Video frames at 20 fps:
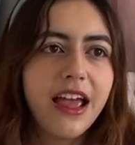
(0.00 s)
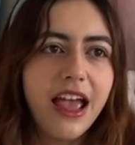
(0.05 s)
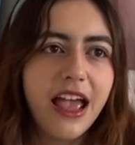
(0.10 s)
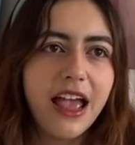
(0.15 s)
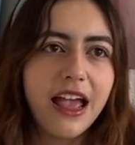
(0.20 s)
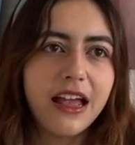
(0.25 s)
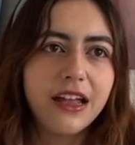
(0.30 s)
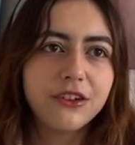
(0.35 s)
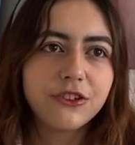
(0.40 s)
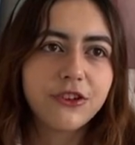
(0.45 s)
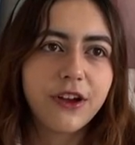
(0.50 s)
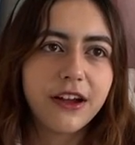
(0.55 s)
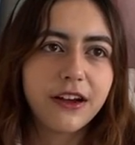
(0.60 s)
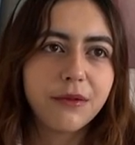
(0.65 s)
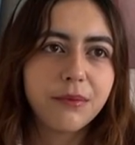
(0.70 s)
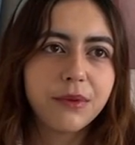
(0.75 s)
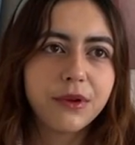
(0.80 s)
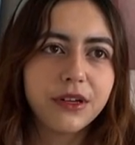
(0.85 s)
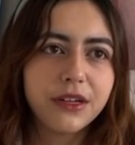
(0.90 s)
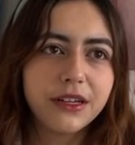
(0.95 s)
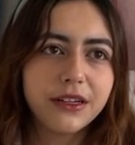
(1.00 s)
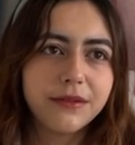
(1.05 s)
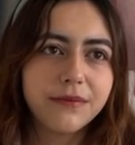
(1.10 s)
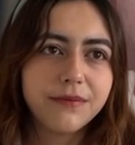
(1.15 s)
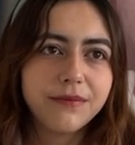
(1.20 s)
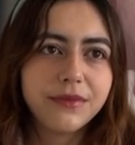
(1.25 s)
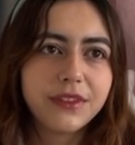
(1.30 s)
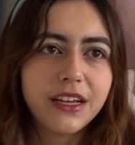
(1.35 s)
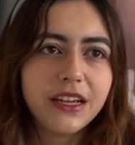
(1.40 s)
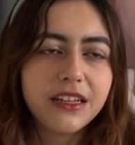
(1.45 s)
and try to put
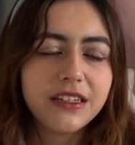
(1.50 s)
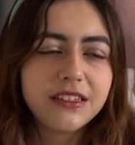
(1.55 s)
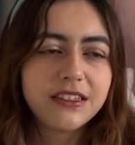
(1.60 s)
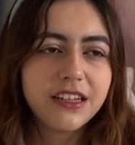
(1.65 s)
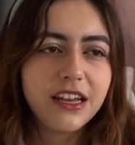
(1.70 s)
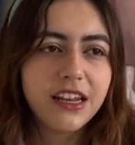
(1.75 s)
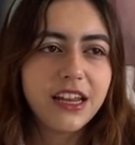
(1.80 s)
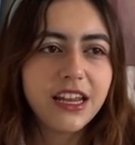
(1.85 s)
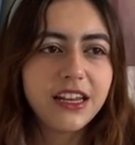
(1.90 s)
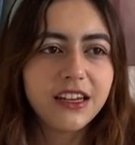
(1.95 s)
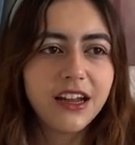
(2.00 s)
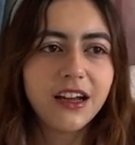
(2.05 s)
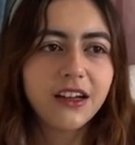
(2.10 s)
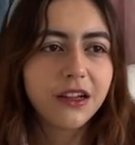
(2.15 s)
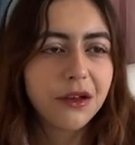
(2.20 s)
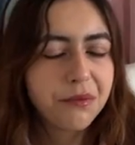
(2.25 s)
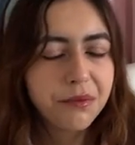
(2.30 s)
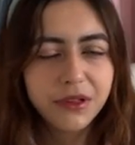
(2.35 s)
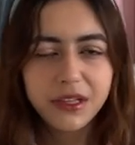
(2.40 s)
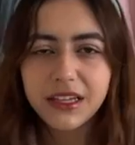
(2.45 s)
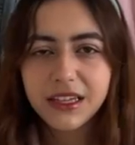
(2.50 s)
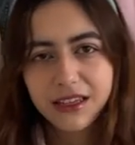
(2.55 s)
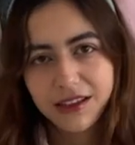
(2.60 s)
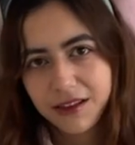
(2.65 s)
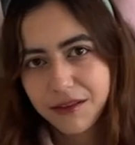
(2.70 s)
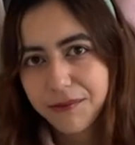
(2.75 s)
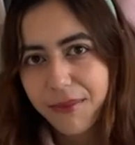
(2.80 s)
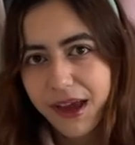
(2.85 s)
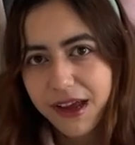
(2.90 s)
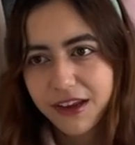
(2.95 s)
studying not completely in
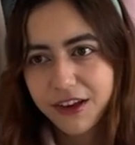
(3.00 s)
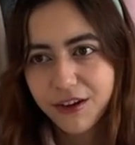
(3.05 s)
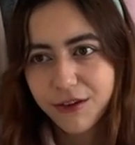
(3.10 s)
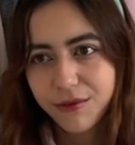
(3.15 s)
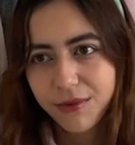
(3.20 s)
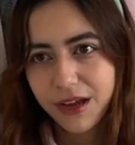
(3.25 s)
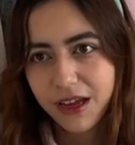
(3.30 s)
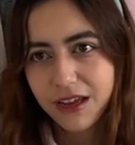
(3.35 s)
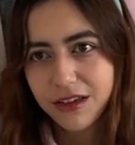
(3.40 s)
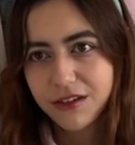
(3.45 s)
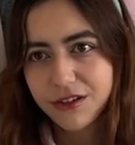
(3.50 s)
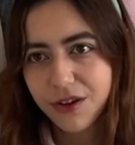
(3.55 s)
the back of your mind.